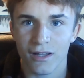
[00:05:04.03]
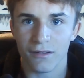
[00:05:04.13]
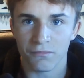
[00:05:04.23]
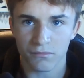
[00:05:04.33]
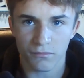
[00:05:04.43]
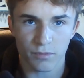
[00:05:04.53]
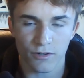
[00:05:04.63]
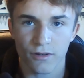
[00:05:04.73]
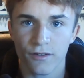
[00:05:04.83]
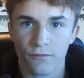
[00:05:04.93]
and
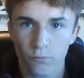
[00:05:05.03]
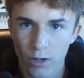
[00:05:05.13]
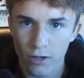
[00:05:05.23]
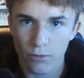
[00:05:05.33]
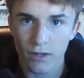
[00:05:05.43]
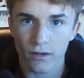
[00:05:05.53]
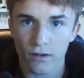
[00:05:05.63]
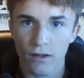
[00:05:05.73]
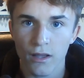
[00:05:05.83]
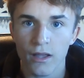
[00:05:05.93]
progress way
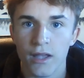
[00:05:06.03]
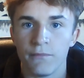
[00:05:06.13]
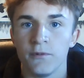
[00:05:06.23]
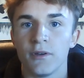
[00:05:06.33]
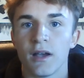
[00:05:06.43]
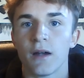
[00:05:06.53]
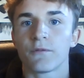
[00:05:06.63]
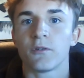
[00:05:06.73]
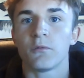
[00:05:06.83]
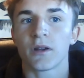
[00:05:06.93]
quicker if you do it
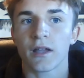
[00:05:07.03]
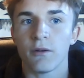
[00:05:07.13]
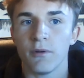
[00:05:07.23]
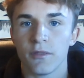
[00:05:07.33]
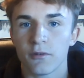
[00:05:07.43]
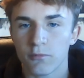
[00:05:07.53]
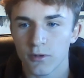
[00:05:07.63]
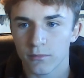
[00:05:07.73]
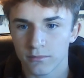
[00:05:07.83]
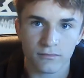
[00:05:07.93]
after a workout when they're
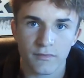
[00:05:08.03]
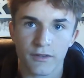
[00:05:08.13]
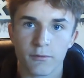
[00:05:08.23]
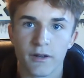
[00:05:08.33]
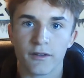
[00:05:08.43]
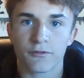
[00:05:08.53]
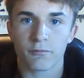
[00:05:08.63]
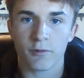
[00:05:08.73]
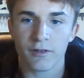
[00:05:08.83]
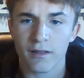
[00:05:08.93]
warm. That's when I
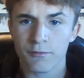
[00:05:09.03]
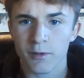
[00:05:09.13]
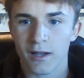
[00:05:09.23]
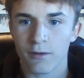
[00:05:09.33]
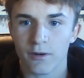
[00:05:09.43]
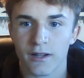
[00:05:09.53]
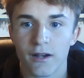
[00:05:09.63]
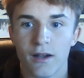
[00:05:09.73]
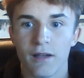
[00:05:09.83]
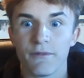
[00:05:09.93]
that's when I work
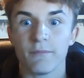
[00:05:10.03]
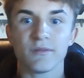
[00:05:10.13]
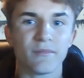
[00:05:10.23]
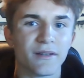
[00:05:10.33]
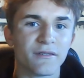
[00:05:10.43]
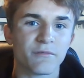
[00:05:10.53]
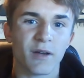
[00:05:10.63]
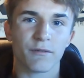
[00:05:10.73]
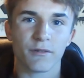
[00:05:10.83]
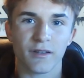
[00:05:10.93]
out. I've implemented into
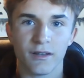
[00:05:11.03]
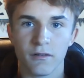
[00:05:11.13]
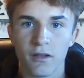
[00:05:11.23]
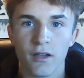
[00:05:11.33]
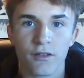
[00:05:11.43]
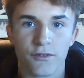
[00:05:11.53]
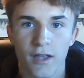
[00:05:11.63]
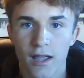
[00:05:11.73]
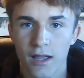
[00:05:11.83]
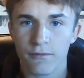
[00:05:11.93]
my routine. So
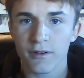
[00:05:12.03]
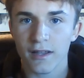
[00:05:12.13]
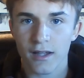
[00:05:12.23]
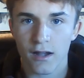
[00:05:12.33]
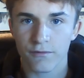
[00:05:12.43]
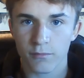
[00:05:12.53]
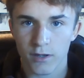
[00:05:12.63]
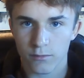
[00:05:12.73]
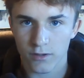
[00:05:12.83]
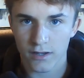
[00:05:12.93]
every day after
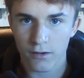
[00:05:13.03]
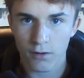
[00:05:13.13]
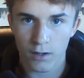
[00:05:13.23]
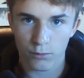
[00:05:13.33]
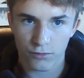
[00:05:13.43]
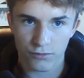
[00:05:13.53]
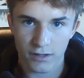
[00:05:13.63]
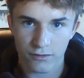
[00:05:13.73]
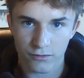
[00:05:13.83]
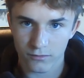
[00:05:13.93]
my workout, I will
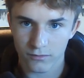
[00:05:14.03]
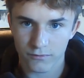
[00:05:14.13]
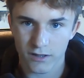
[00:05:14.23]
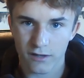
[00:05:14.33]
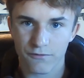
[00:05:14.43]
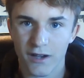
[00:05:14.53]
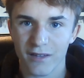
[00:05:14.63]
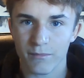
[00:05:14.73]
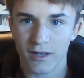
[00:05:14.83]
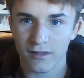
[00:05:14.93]
stretch for like
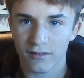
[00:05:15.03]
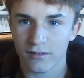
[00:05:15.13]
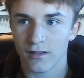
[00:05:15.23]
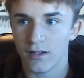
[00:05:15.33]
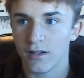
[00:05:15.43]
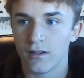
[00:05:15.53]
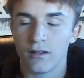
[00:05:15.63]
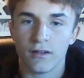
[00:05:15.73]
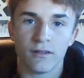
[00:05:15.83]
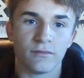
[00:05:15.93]
5 minutes.
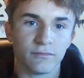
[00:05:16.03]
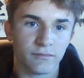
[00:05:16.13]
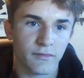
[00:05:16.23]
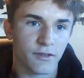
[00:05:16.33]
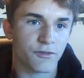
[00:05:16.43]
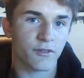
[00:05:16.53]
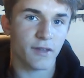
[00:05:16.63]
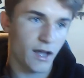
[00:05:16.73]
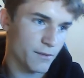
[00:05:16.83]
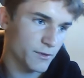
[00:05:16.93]
That's just a
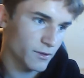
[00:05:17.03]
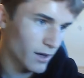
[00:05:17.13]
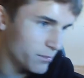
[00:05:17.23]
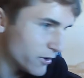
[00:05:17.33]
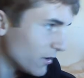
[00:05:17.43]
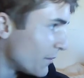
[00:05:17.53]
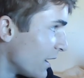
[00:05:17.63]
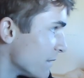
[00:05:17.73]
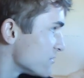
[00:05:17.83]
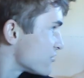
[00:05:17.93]
habit. I put on my
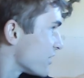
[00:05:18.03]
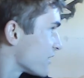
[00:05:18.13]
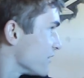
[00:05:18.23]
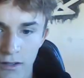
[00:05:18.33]
habit tracker.